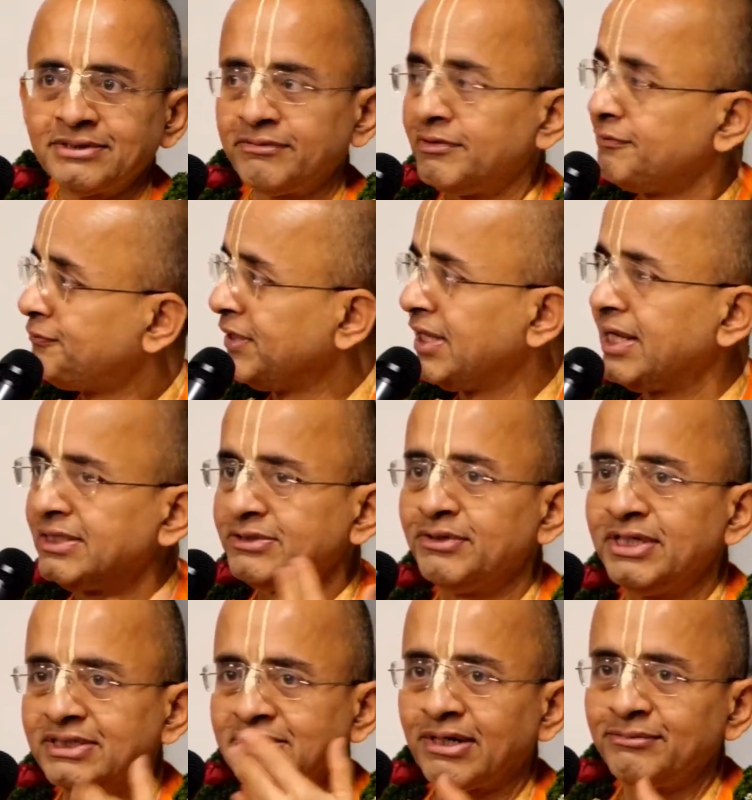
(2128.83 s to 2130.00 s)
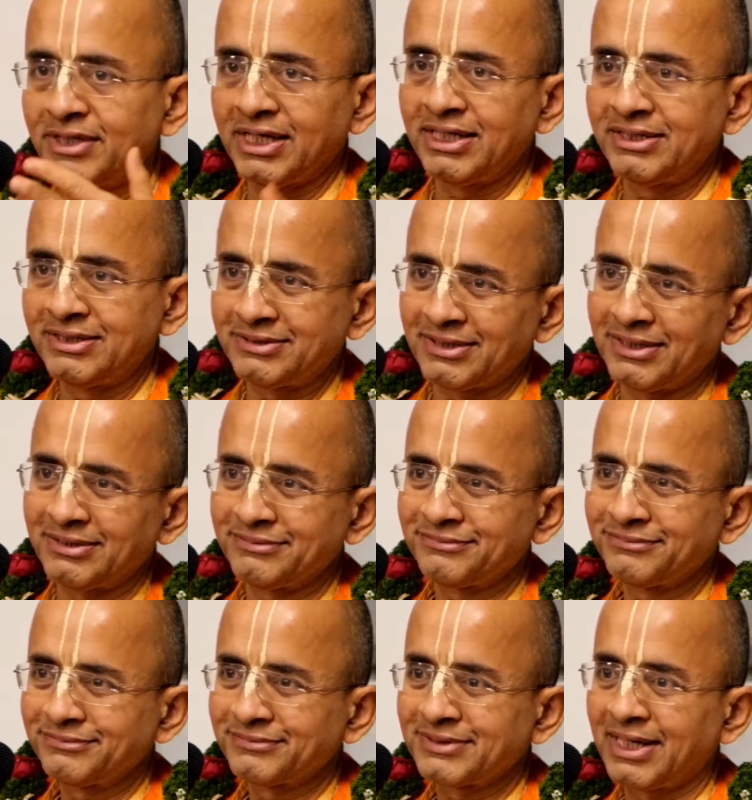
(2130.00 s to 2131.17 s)
So we feel like doing something in return.
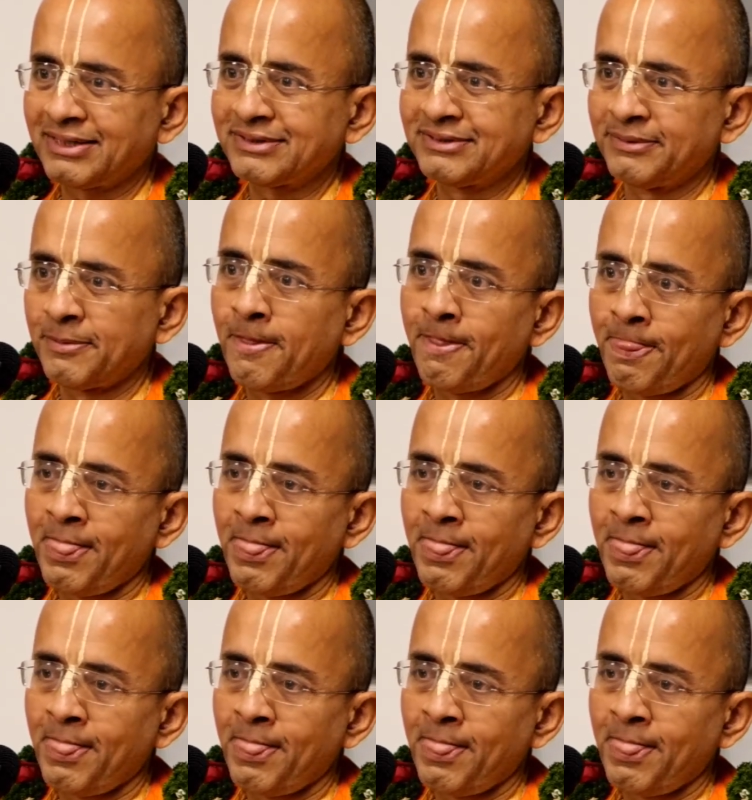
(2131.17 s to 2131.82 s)
Correct now.